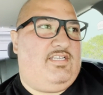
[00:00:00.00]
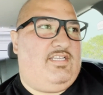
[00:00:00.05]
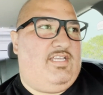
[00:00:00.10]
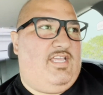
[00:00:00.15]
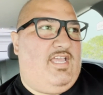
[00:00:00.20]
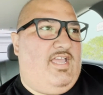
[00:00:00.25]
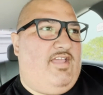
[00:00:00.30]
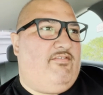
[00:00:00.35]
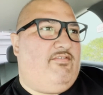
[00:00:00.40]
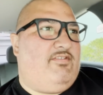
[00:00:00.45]

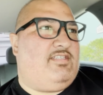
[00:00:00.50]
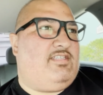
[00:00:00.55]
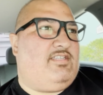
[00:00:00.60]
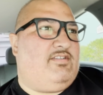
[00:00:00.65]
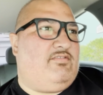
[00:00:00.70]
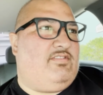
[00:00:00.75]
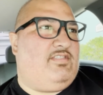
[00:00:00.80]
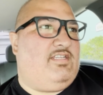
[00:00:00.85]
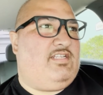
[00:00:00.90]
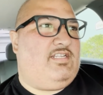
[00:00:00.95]
every
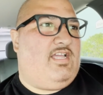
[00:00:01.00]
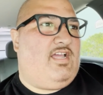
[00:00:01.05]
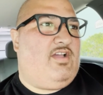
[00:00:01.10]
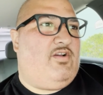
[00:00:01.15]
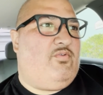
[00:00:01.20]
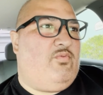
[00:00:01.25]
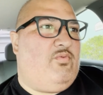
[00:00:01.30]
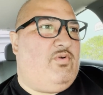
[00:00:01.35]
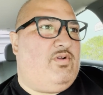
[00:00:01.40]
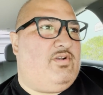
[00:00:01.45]
single thing that I
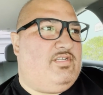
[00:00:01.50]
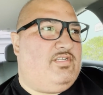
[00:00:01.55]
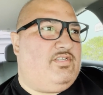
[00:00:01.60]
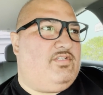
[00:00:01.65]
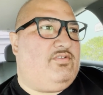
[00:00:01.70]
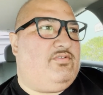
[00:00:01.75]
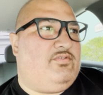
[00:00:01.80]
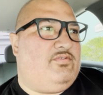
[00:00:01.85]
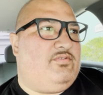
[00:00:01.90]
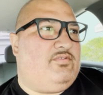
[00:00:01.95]
want to
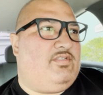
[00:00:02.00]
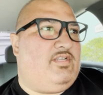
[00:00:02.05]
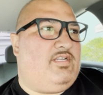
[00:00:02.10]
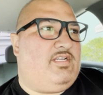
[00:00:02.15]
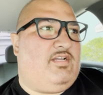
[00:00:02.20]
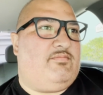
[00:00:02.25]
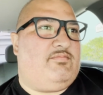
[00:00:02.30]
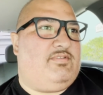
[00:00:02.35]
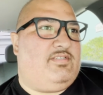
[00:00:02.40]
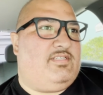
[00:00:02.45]
do, like,
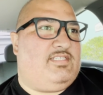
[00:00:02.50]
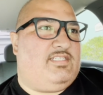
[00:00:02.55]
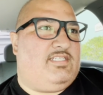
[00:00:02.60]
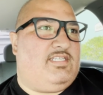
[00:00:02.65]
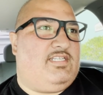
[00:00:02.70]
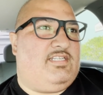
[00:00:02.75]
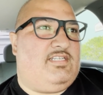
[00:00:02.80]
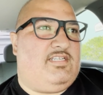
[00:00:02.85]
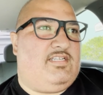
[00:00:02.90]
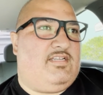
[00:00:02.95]
I'm just
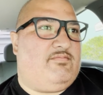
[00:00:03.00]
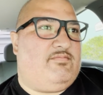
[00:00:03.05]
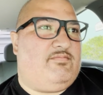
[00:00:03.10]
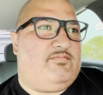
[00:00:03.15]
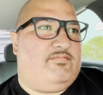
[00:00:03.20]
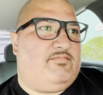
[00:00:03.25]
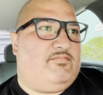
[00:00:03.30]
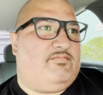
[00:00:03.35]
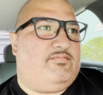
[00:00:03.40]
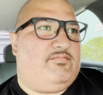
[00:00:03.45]
sitting,
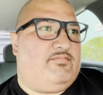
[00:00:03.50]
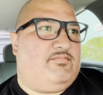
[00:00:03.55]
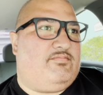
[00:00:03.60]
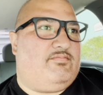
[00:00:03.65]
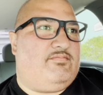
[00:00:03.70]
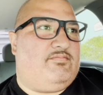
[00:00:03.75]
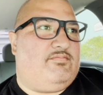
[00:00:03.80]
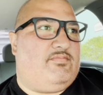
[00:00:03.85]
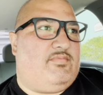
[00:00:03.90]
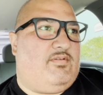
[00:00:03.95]

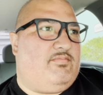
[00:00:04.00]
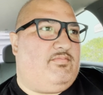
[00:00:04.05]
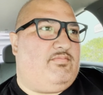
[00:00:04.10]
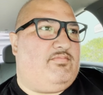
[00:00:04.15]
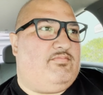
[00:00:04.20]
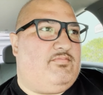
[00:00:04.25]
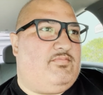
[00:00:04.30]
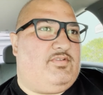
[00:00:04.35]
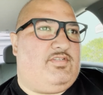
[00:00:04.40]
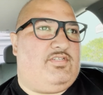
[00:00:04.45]
I'm
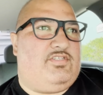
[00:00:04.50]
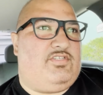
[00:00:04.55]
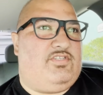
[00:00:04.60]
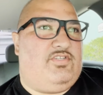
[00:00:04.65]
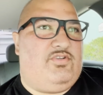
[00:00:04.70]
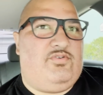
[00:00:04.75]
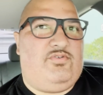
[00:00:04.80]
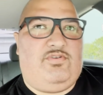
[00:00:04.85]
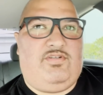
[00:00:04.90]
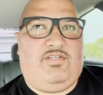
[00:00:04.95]
just
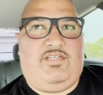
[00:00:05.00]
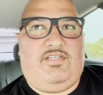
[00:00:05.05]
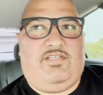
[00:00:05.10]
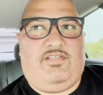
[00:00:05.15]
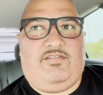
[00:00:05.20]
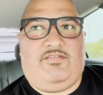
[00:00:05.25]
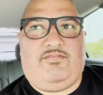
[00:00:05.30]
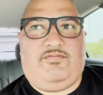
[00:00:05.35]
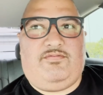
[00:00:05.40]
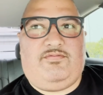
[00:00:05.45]
doing it.
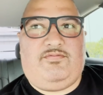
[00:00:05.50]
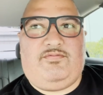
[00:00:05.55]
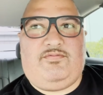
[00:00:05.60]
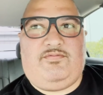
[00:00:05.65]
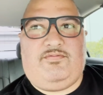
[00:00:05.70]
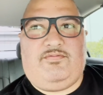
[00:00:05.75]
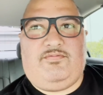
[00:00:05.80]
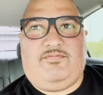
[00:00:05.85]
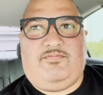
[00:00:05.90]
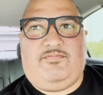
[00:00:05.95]

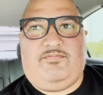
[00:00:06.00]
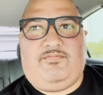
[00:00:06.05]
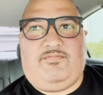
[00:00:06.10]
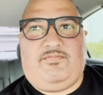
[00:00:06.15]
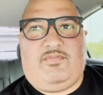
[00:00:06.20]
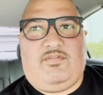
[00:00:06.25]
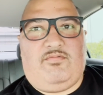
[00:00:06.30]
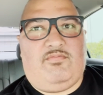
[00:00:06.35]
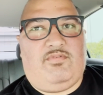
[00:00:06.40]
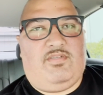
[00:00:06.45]
I
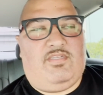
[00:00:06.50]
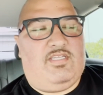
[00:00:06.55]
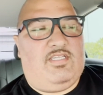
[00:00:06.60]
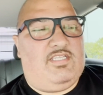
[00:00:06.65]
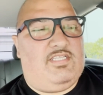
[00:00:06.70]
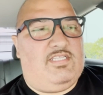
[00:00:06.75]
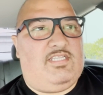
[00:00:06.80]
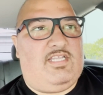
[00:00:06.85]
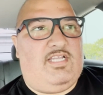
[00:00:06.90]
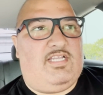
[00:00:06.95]

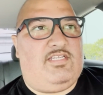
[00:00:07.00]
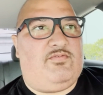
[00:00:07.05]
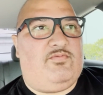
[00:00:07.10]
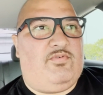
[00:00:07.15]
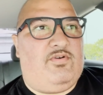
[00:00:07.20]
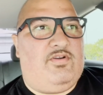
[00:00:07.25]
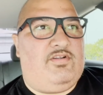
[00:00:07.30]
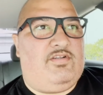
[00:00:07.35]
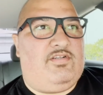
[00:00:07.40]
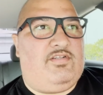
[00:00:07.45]
mean, it takes
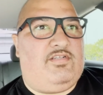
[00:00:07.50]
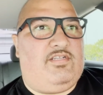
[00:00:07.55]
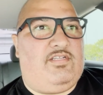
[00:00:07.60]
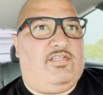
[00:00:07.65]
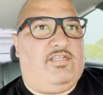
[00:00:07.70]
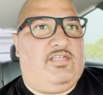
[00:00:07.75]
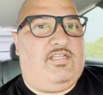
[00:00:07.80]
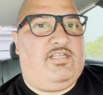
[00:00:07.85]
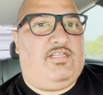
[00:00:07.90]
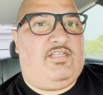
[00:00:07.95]
work,
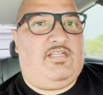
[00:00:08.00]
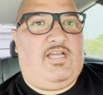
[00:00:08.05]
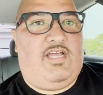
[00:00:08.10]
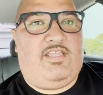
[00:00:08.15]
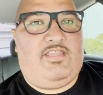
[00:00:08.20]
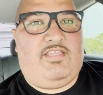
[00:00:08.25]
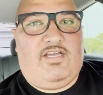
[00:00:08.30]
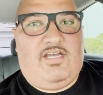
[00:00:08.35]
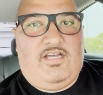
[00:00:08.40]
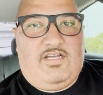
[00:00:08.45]
and I have
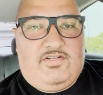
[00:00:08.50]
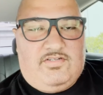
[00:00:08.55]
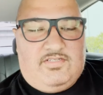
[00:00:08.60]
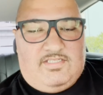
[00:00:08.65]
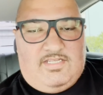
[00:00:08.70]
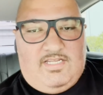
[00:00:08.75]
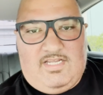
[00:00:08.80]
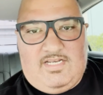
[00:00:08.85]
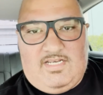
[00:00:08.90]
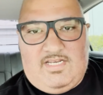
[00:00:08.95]
to
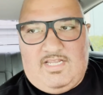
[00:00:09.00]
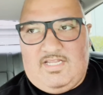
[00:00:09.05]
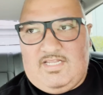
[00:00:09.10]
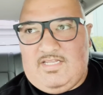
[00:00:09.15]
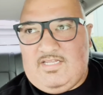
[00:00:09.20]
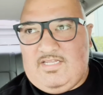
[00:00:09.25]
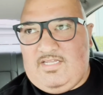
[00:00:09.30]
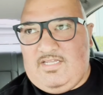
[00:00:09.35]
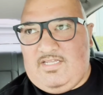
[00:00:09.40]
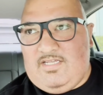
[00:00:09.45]
understand that
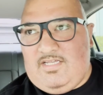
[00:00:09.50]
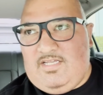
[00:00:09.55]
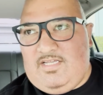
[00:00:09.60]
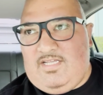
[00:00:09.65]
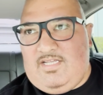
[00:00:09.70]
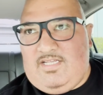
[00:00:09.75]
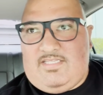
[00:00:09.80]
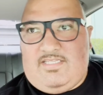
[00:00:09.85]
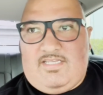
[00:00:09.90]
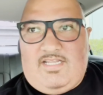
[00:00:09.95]

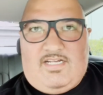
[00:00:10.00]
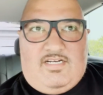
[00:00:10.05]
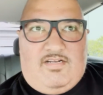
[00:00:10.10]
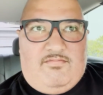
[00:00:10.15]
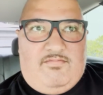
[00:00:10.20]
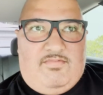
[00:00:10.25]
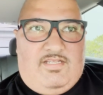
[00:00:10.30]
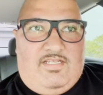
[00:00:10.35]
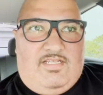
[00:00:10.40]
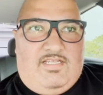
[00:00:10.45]
it's not going to
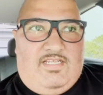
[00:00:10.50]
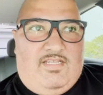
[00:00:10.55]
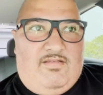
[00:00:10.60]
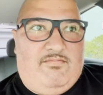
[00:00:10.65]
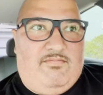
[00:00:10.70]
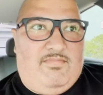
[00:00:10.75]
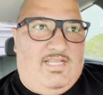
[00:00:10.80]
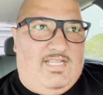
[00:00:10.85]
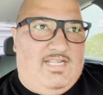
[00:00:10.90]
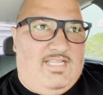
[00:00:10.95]
be
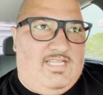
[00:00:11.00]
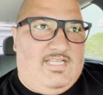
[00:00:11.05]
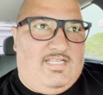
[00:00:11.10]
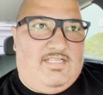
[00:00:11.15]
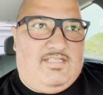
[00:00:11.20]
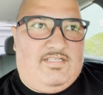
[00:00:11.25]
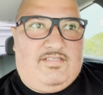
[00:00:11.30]
immediate,